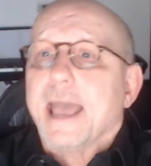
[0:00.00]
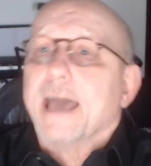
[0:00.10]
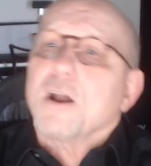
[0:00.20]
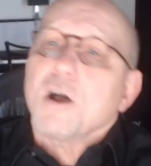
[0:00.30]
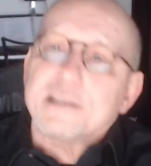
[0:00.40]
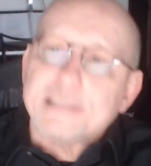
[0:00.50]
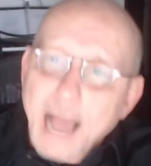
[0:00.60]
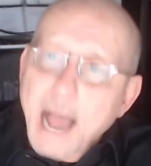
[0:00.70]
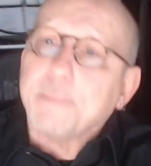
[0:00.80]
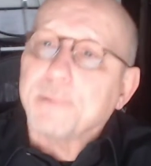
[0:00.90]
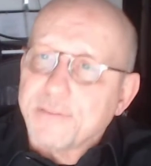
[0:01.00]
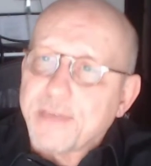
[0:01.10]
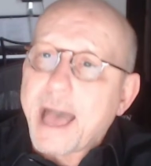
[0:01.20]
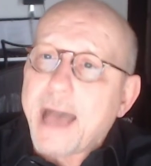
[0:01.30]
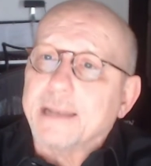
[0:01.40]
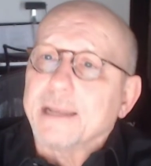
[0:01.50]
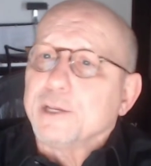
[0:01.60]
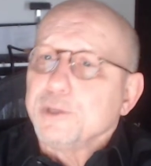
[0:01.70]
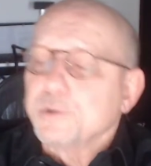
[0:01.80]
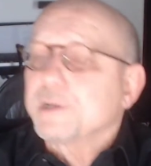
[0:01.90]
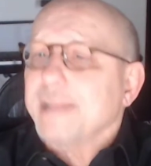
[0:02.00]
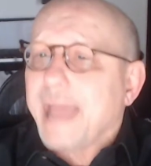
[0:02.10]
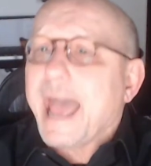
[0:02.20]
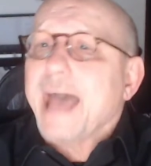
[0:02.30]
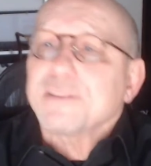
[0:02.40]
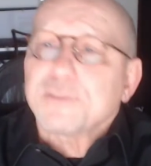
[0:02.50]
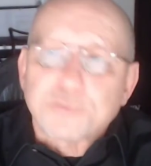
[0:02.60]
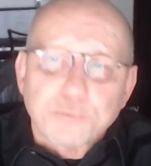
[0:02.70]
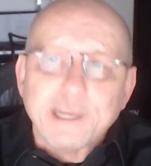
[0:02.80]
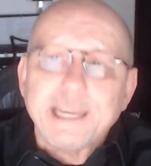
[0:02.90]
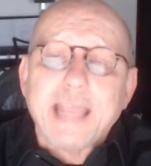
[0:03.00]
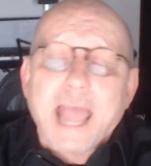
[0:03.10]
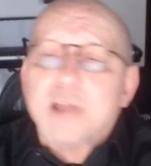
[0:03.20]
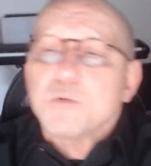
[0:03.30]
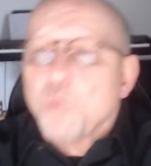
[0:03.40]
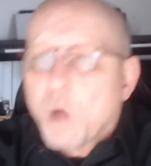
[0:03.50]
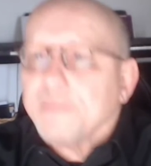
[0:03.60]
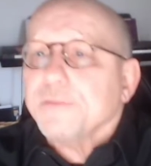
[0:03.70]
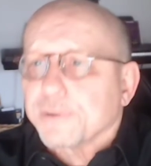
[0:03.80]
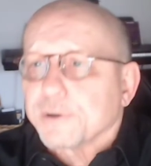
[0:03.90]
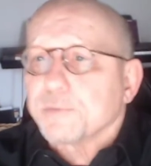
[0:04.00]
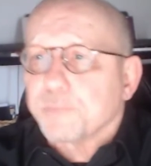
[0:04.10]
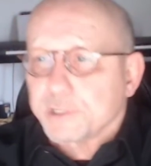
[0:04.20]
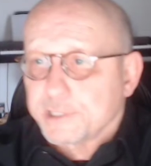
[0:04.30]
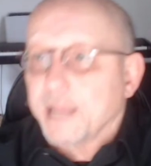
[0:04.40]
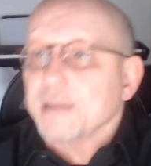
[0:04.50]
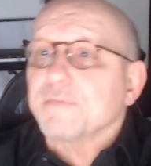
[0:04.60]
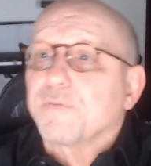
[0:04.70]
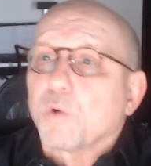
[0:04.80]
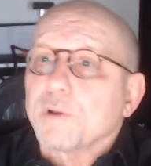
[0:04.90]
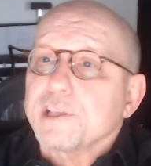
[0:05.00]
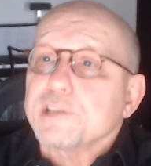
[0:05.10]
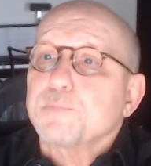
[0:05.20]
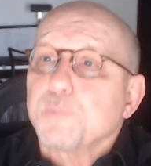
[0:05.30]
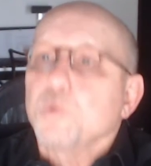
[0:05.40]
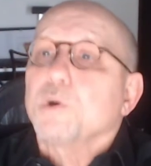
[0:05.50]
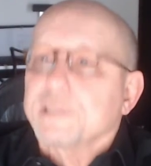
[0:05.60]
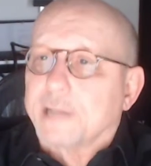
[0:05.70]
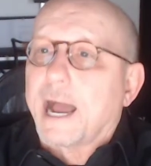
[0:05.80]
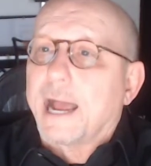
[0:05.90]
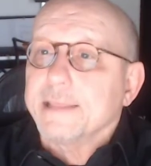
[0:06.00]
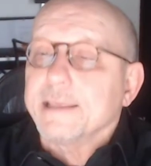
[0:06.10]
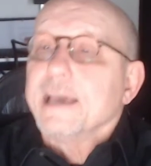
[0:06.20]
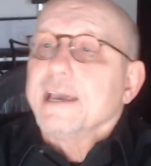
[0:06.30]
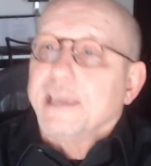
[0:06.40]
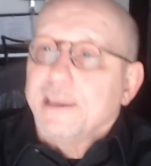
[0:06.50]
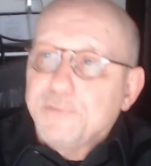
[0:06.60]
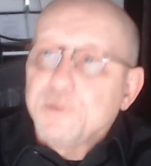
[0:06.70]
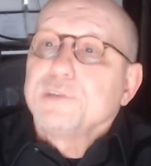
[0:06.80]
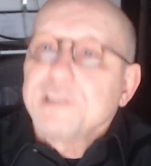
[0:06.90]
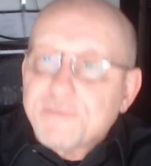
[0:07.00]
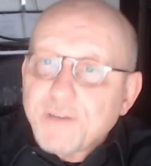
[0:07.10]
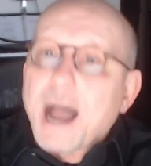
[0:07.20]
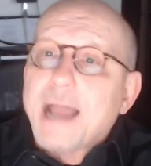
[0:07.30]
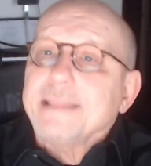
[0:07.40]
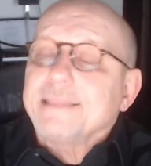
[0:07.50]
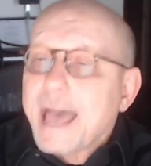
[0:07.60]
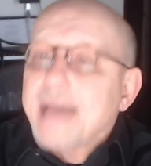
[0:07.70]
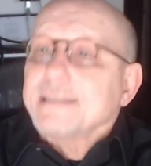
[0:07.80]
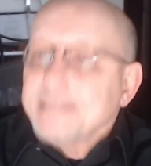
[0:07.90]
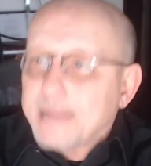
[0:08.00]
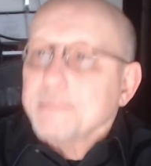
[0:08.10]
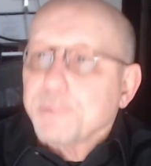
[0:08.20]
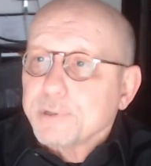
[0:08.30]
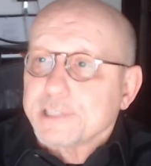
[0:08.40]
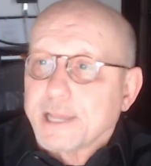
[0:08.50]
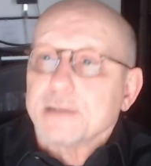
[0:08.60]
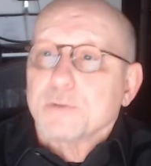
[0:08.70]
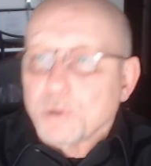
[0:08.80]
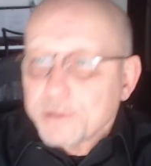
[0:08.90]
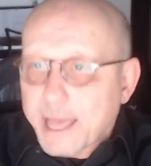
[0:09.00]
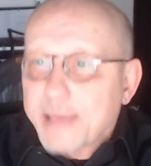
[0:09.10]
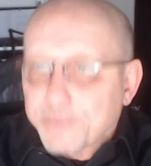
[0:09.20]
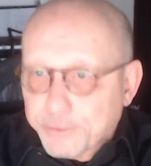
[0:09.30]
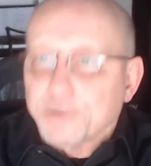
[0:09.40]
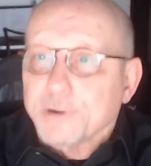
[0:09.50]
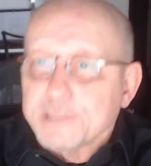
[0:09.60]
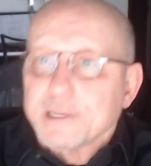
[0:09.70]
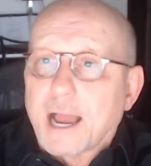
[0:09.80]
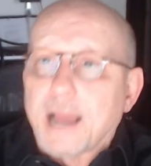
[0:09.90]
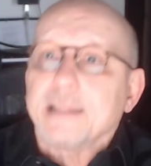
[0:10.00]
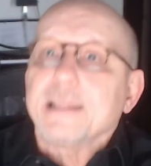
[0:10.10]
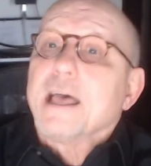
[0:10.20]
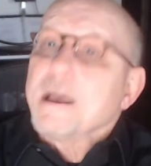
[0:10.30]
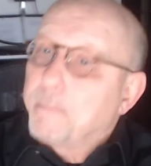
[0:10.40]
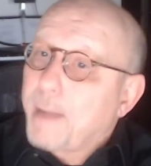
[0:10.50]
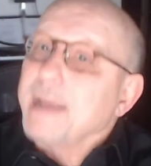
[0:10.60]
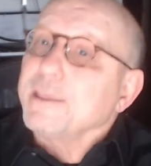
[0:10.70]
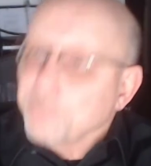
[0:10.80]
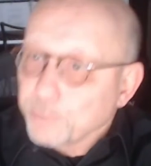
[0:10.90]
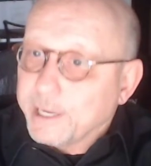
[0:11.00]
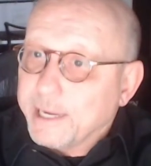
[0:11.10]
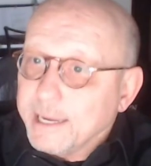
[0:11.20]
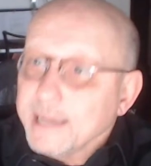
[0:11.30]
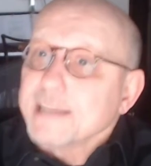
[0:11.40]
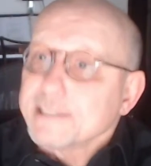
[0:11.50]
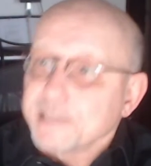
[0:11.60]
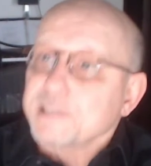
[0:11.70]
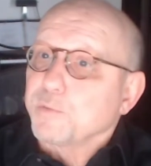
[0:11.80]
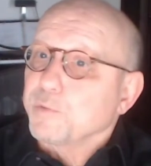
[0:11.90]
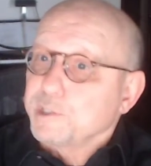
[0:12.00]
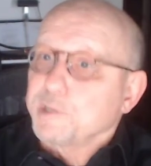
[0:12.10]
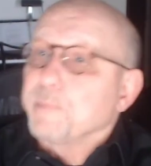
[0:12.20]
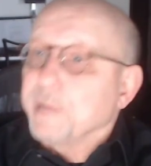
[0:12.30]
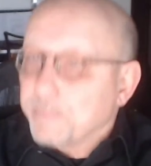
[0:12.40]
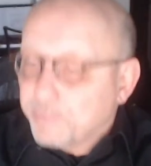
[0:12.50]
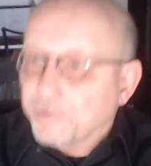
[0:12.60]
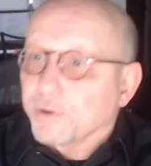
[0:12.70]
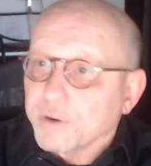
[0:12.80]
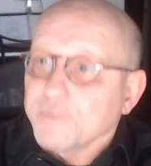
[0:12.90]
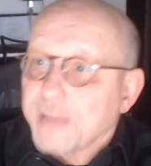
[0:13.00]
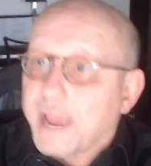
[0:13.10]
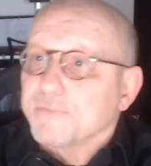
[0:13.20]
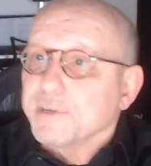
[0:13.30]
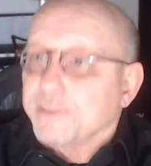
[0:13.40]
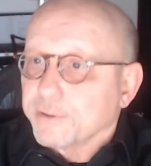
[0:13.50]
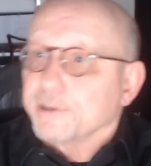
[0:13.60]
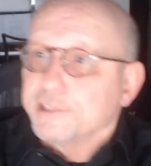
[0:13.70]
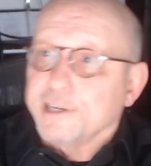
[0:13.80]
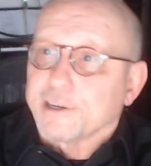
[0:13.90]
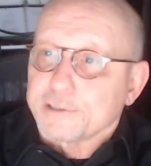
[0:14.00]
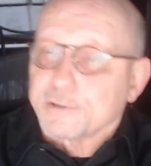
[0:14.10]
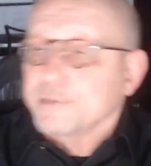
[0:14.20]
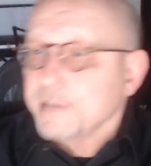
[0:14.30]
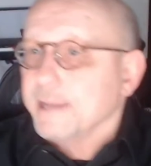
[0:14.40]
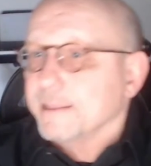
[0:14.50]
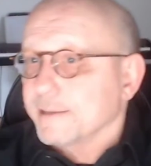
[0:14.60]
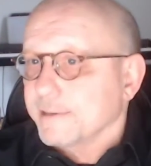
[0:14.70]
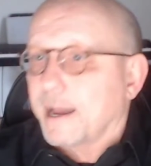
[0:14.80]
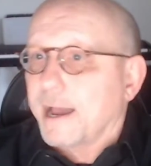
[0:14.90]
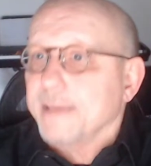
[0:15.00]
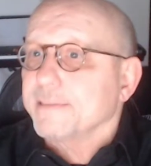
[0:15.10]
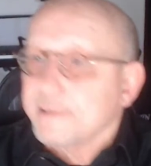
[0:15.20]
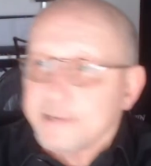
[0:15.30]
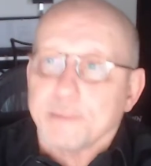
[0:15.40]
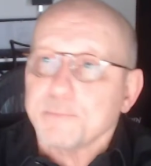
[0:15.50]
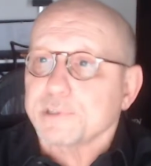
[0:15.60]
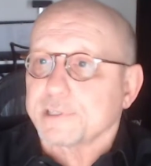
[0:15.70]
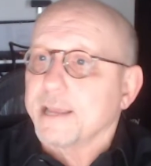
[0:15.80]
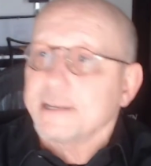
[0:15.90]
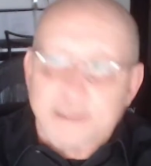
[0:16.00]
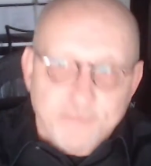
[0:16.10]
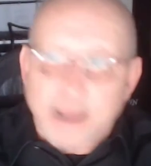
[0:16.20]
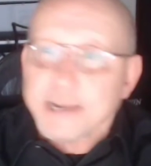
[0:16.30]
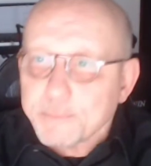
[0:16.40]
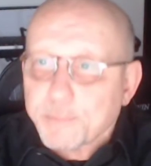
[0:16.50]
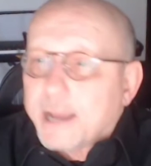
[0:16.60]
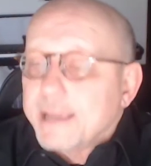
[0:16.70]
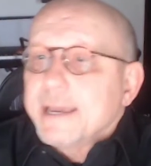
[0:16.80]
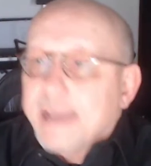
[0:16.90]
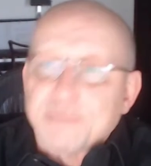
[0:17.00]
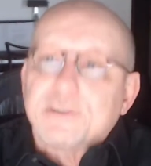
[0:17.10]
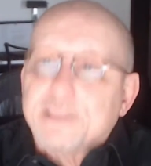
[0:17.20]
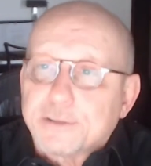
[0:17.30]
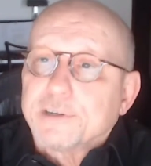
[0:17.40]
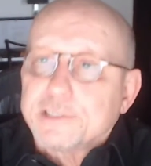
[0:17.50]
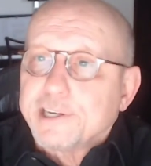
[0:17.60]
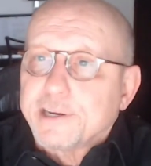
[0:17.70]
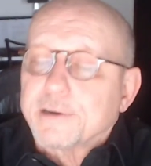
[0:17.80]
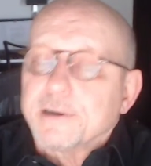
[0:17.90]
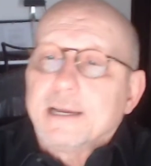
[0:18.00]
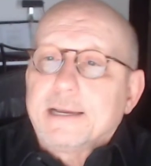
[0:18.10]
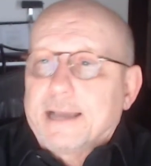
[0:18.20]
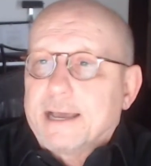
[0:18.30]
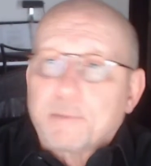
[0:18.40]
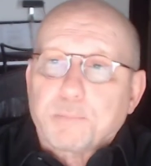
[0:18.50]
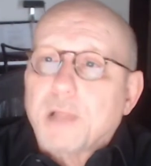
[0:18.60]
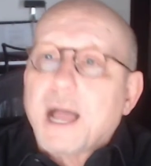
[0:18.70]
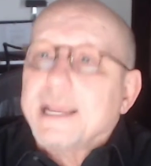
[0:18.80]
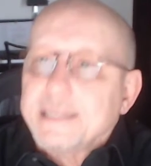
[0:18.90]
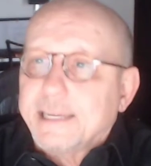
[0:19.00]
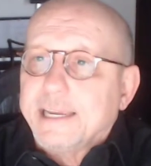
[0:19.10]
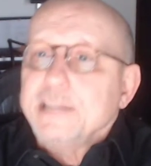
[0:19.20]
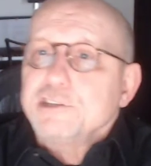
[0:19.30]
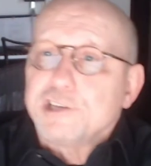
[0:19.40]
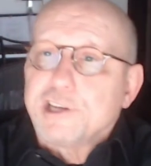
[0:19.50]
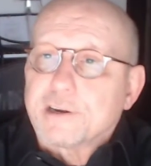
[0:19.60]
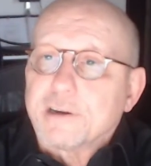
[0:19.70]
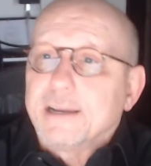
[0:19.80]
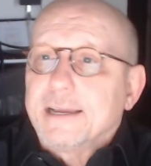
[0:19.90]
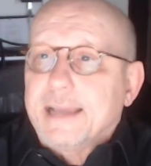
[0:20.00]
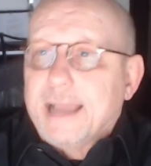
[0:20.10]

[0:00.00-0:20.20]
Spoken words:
And on top of that, you could add 3 1/3% for this poor tithe. If you divide that 10% or that third tithe by 3, since it was to be observed every third year. So take the tithe, the 10%, divide it by every third year, and apply it to each year.